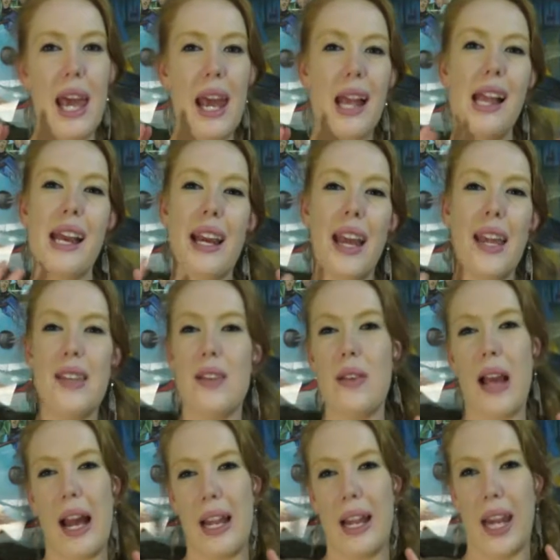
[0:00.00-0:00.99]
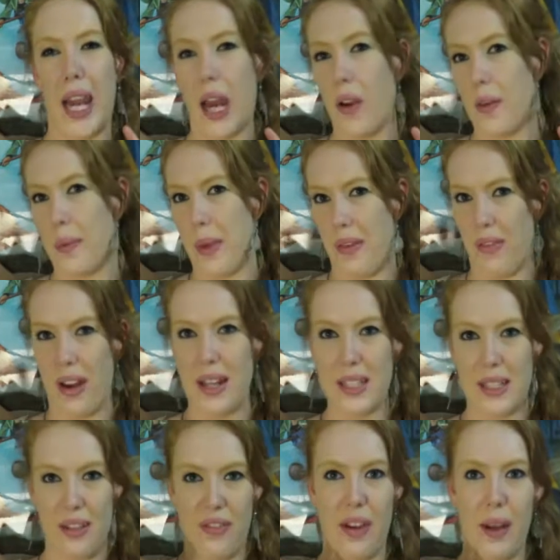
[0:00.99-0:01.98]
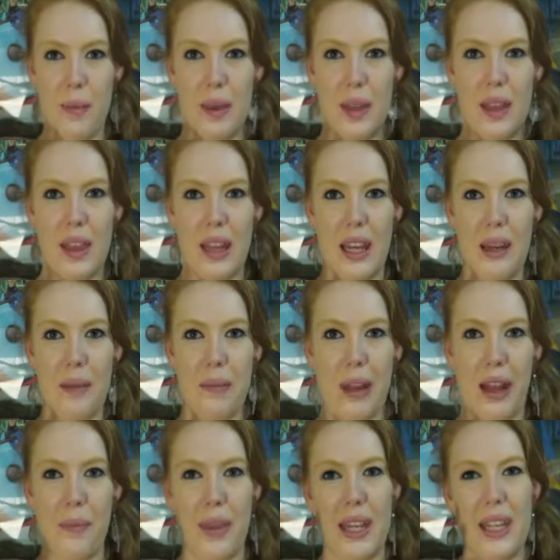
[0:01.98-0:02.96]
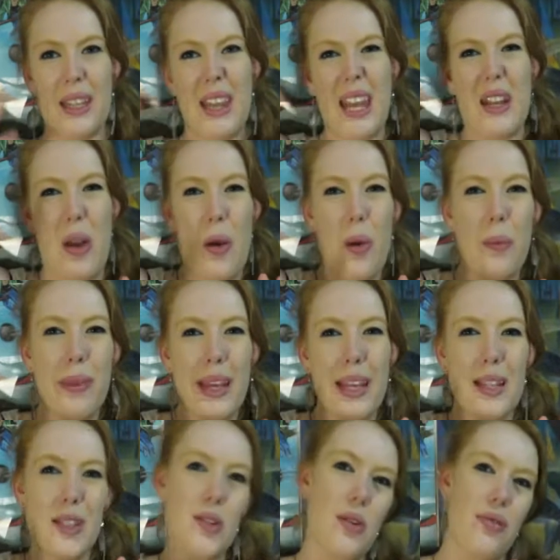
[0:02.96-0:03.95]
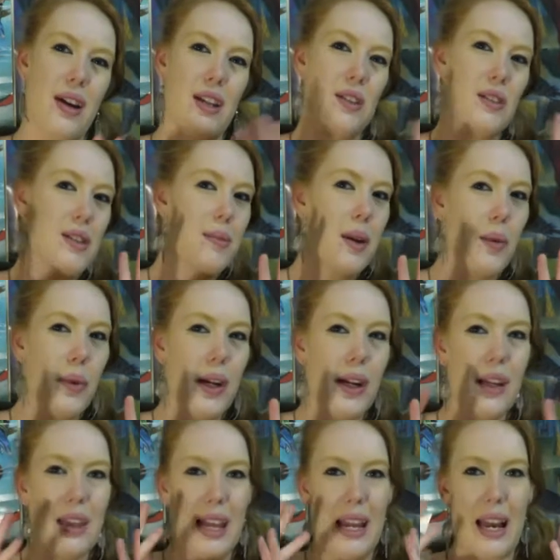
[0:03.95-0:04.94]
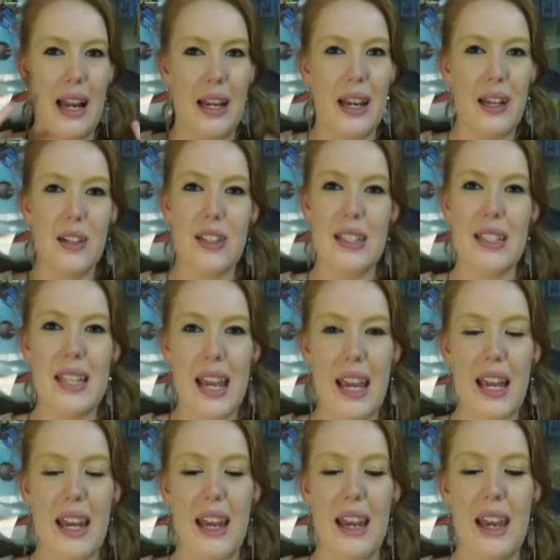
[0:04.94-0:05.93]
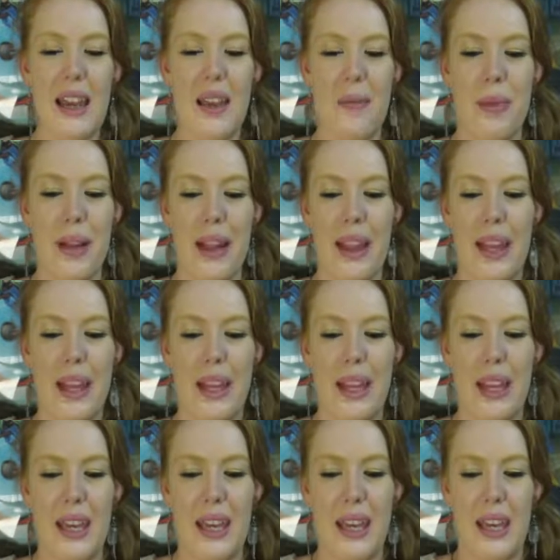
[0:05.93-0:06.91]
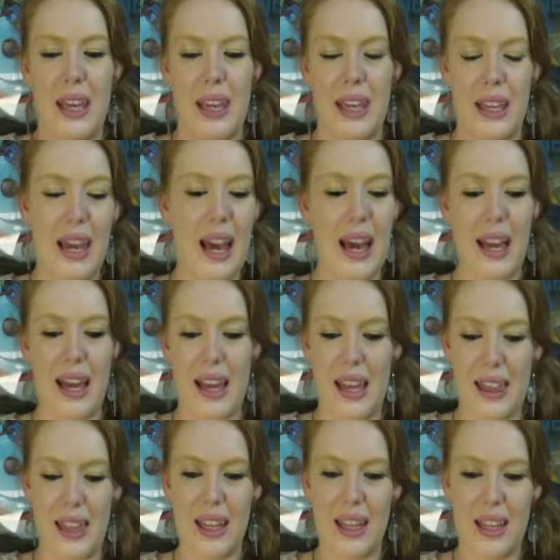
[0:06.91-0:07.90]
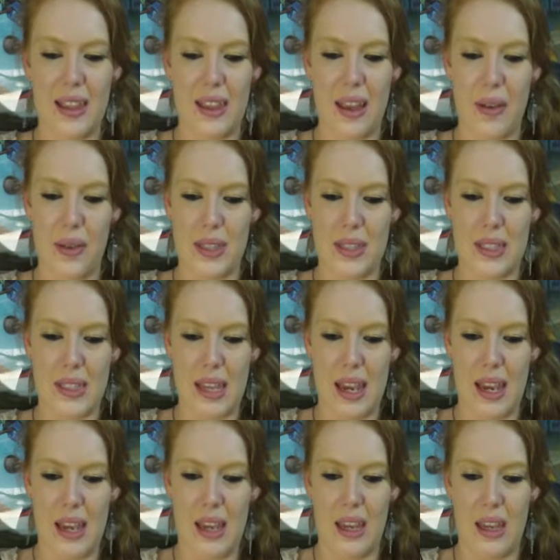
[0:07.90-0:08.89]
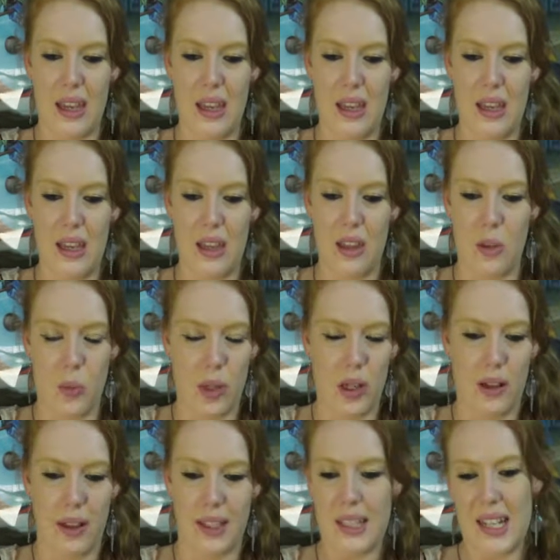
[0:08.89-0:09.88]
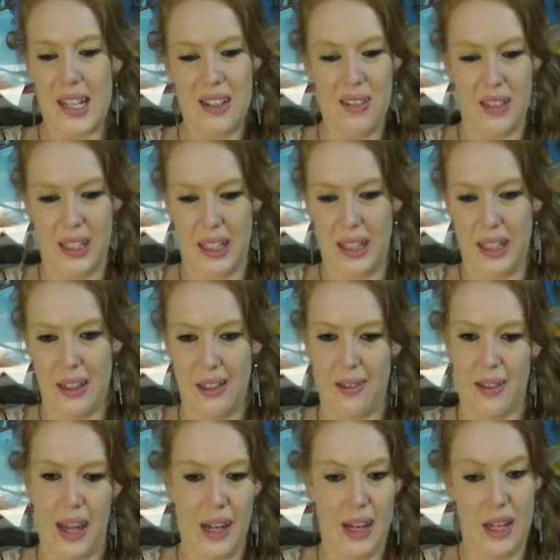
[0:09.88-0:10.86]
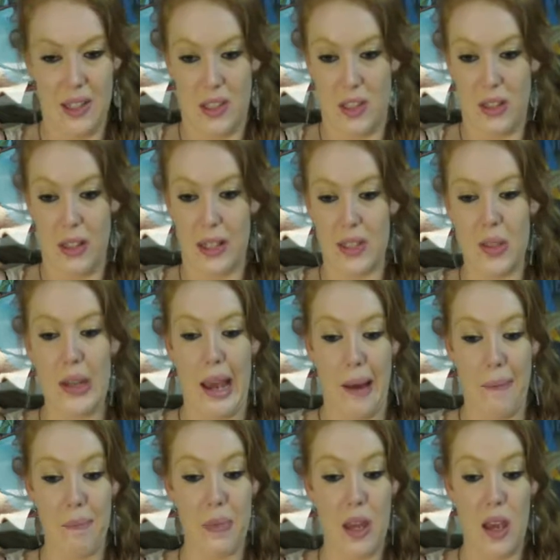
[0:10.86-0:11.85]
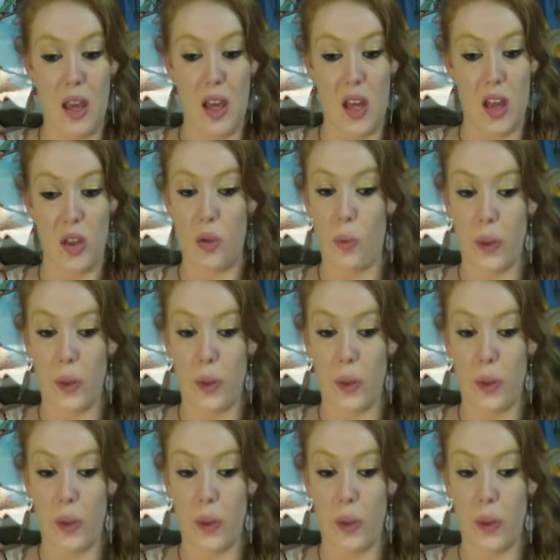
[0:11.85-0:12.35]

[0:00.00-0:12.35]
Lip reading: and like I do kind of care what my friends and family think, but I'm like, they know me, so if I do something weird they kind of understand. But like, yeah, I think I would say the world. I don't really get history, so yeah, the